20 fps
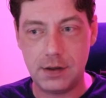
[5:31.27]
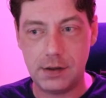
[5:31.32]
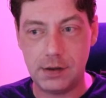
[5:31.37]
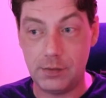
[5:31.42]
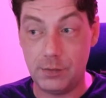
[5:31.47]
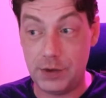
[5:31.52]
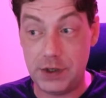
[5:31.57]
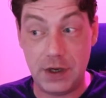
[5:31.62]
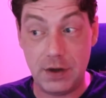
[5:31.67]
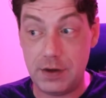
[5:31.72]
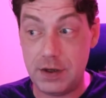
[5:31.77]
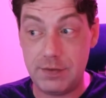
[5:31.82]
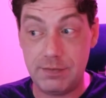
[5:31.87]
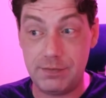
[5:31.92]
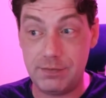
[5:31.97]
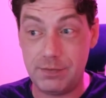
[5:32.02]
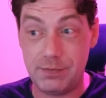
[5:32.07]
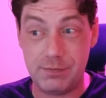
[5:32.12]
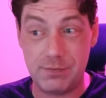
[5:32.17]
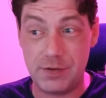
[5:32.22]
We don't
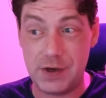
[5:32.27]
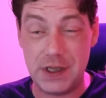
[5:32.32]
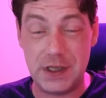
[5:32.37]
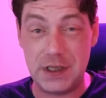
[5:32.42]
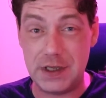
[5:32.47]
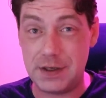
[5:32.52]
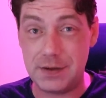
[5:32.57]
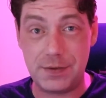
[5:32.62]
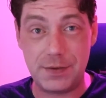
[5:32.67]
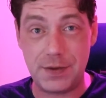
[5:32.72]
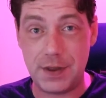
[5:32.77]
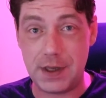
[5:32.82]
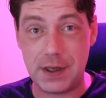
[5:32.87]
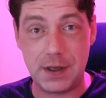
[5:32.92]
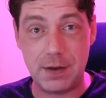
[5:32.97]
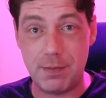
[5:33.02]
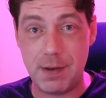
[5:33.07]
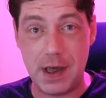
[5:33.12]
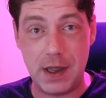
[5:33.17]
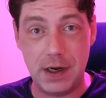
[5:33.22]
even really think
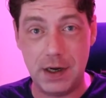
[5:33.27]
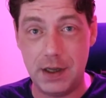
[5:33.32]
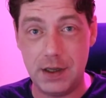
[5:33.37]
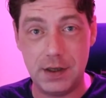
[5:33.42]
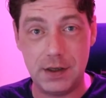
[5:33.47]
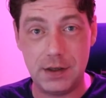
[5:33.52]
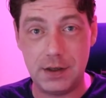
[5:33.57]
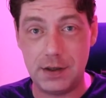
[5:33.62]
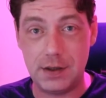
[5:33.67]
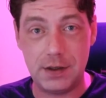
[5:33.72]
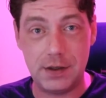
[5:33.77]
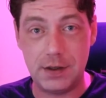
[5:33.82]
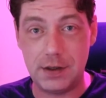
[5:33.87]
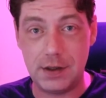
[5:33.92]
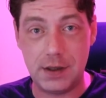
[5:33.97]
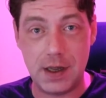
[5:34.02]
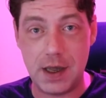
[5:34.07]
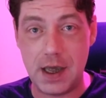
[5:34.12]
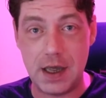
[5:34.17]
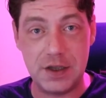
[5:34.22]
about it
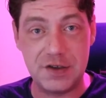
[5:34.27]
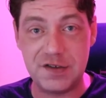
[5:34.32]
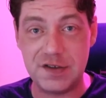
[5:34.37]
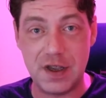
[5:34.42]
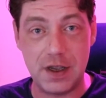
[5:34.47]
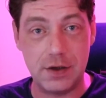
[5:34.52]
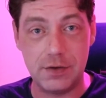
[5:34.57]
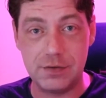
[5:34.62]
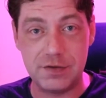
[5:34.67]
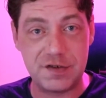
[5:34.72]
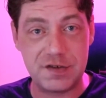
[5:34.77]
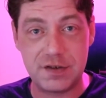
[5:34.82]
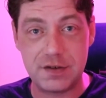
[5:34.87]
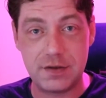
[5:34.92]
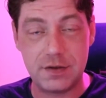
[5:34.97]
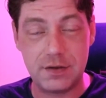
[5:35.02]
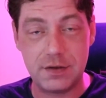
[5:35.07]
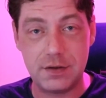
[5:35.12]
ourselves.